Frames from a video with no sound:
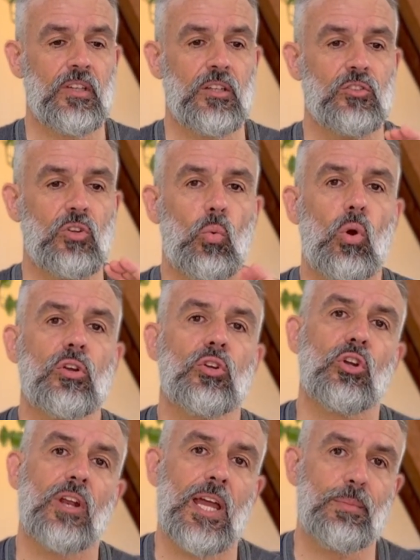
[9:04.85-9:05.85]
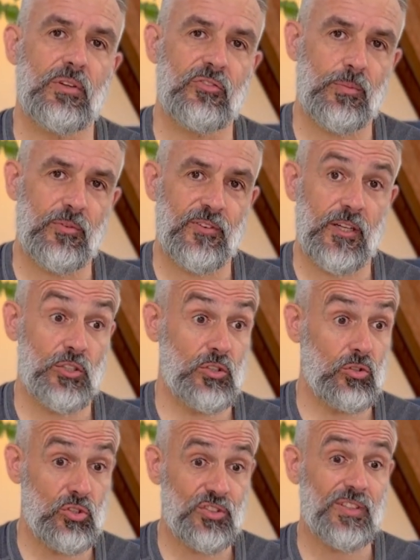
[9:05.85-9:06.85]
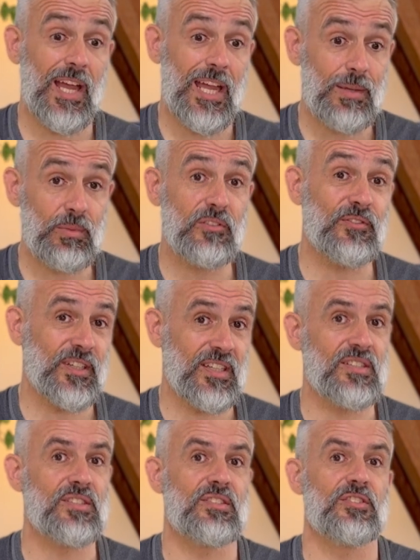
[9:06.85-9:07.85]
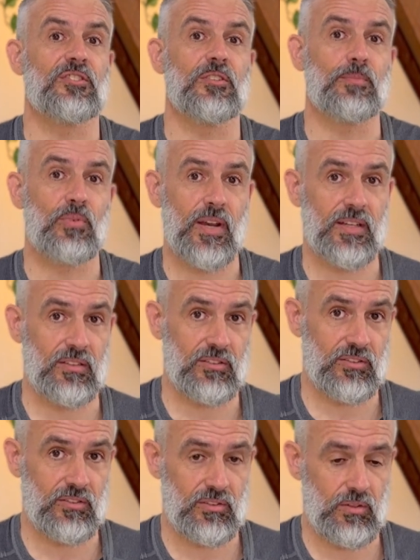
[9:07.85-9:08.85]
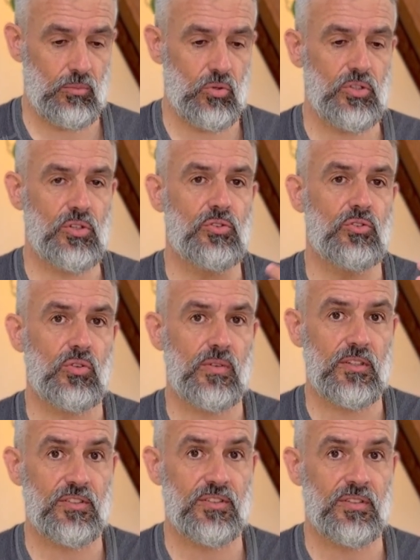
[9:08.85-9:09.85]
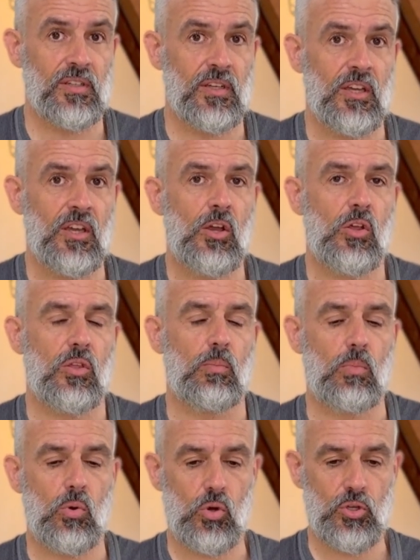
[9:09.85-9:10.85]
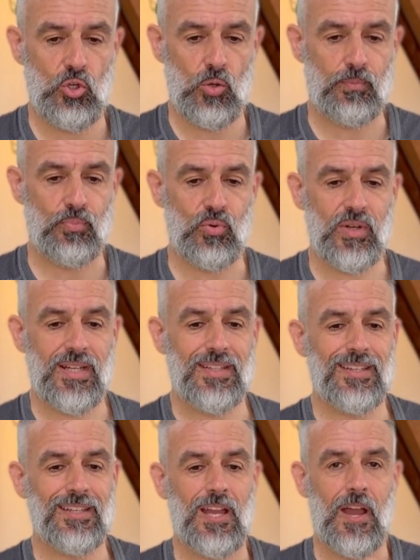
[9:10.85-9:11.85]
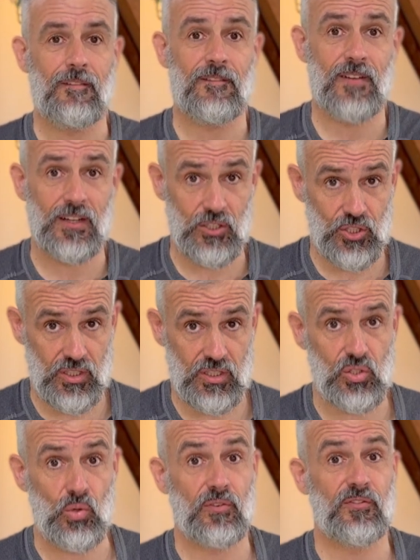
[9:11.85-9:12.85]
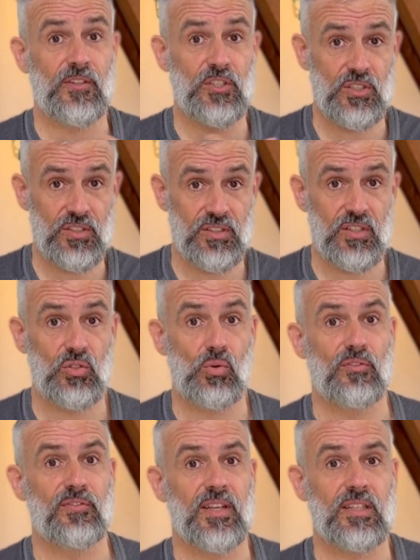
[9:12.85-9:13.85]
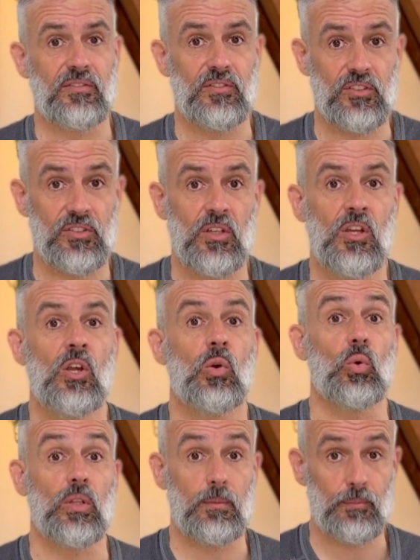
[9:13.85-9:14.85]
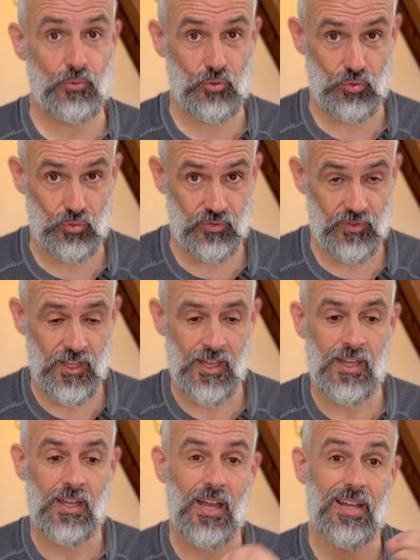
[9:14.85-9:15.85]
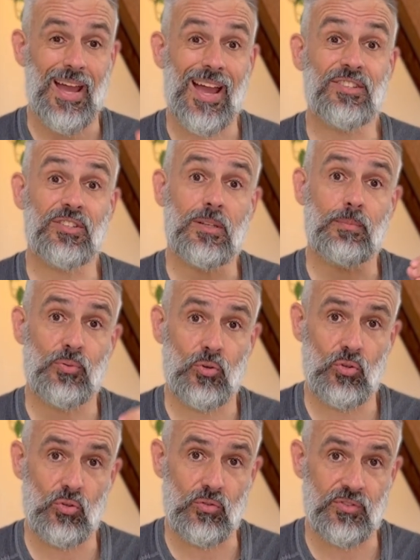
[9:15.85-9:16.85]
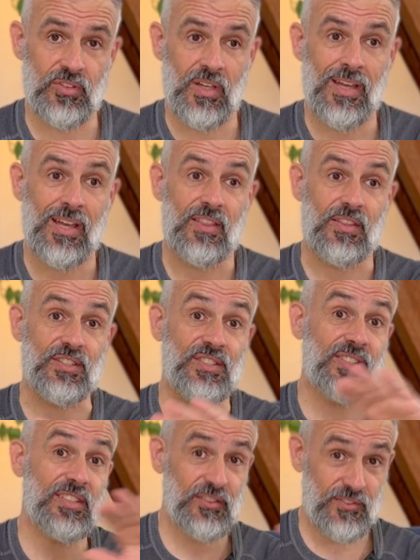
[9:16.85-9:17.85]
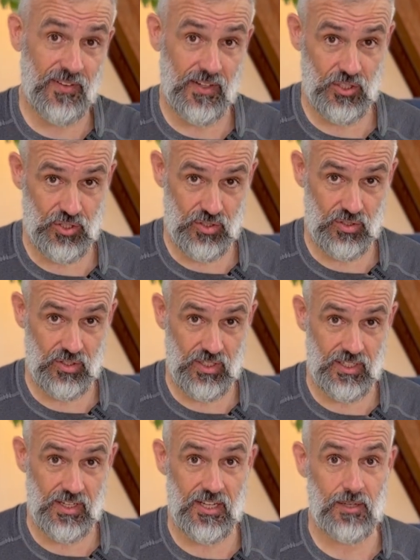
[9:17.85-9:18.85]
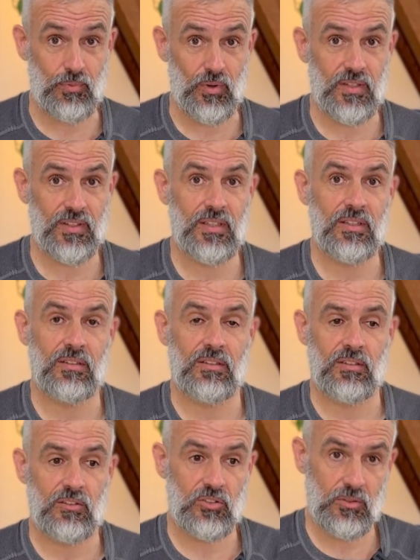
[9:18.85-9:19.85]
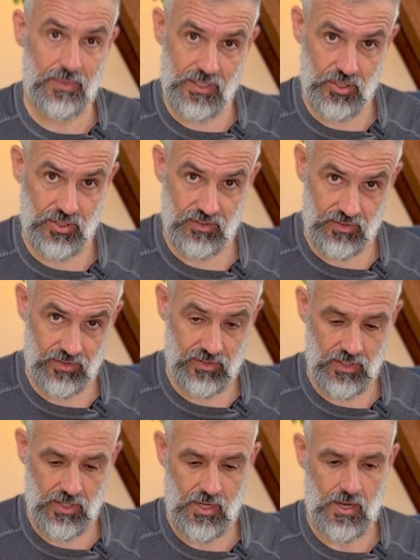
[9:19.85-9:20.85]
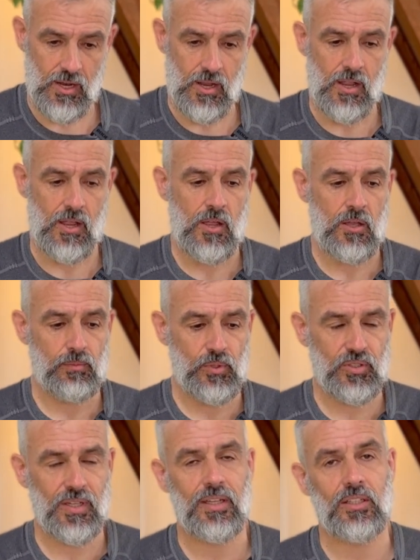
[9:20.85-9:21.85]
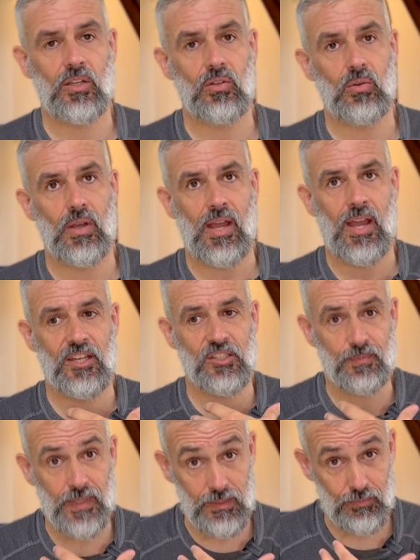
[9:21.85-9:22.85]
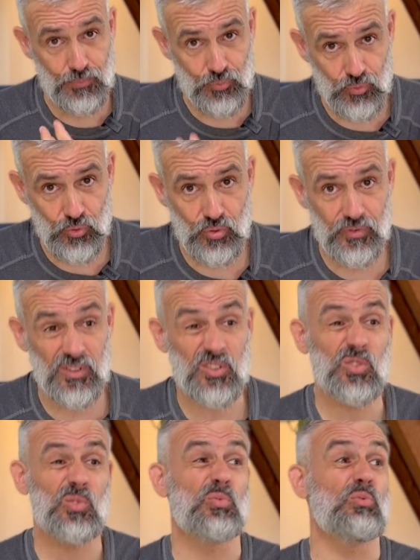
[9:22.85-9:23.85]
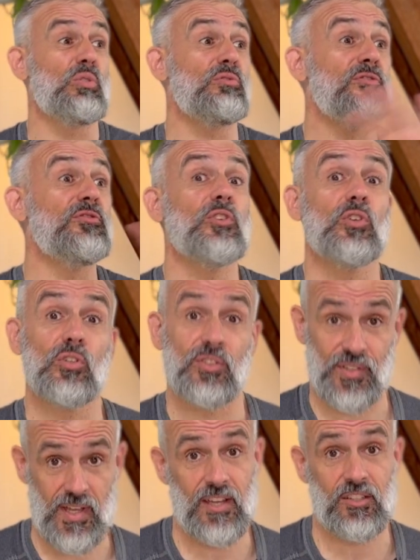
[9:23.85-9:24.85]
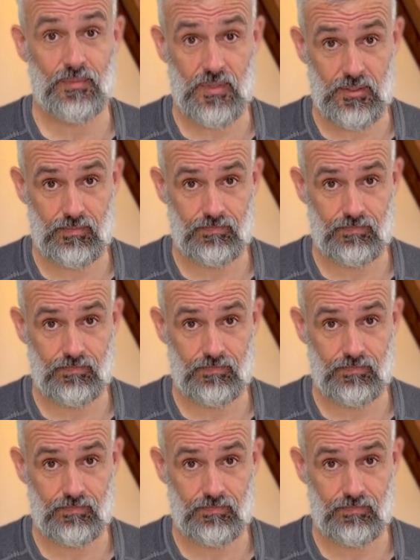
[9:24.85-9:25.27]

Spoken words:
So while you're not aiming for perfection, you're just aiming for consistent practice. The more you do this, the more your breathing function, your efficiency and your effectiveness will improve. And as it improves, the dysfunction in any breathing diminishes. Buteyko has been proven to reverse asthma.